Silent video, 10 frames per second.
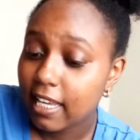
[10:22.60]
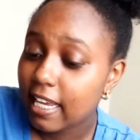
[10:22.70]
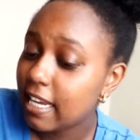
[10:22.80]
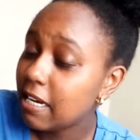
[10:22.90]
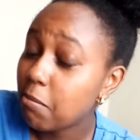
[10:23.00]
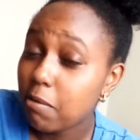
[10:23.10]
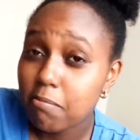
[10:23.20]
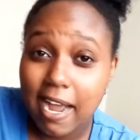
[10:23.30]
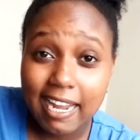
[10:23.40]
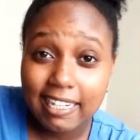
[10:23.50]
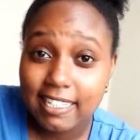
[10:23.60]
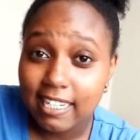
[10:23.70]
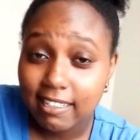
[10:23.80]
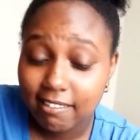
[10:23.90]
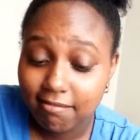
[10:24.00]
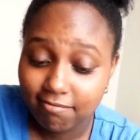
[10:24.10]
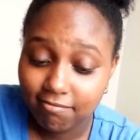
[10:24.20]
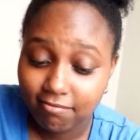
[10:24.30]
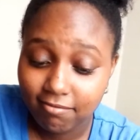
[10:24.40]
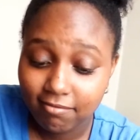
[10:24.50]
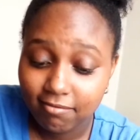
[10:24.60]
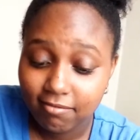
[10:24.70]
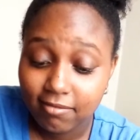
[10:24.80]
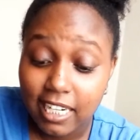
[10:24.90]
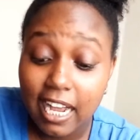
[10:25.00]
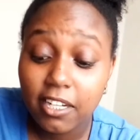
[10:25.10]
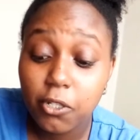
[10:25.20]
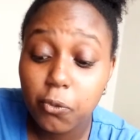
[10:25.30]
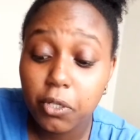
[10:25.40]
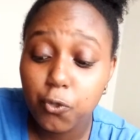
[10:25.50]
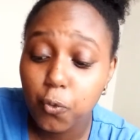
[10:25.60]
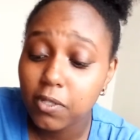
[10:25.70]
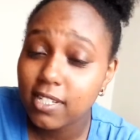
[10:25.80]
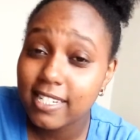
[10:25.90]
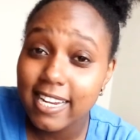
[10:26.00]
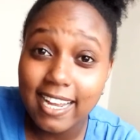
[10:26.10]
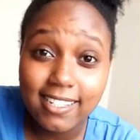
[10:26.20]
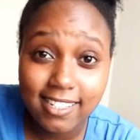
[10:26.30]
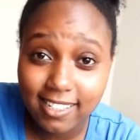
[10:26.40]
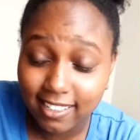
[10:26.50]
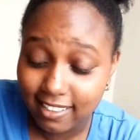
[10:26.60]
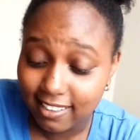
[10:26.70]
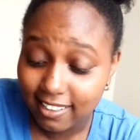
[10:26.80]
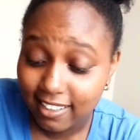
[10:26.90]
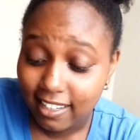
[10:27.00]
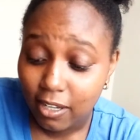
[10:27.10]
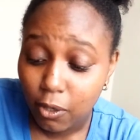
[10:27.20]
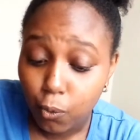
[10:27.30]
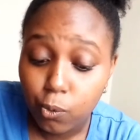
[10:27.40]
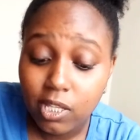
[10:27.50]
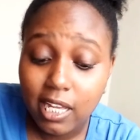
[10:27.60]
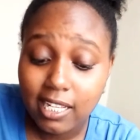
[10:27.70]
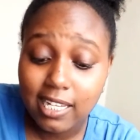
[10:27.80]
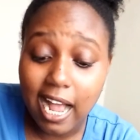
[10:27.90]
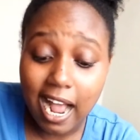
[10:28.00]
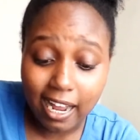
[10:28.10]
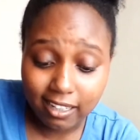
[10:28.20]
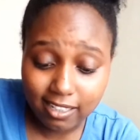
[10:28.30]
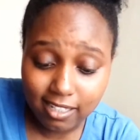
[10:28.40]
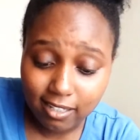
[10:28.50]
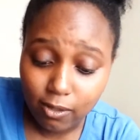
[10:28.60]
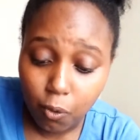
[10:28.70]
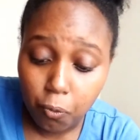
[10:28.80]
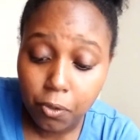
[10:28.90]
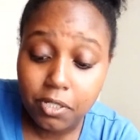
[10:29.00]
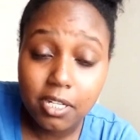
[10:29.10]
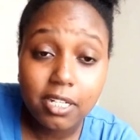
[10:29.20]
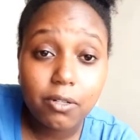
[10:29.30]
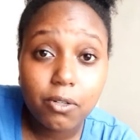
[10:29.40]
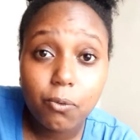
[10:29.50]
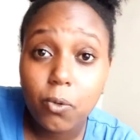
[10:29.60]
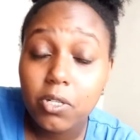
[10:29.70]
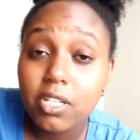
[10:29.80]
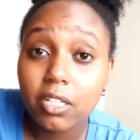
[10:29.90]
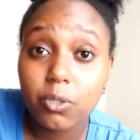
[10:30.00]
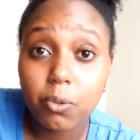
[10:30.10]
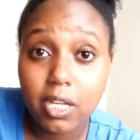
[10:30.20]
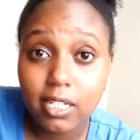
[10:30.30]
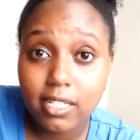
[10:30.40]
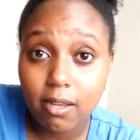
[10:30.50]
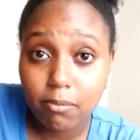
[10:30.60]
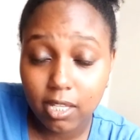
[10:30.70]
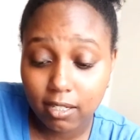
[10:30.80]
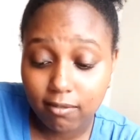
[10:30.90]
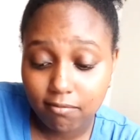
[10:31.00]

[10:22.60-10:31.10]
In my mind, I knew it was Daddy with his axe wanting to kill something.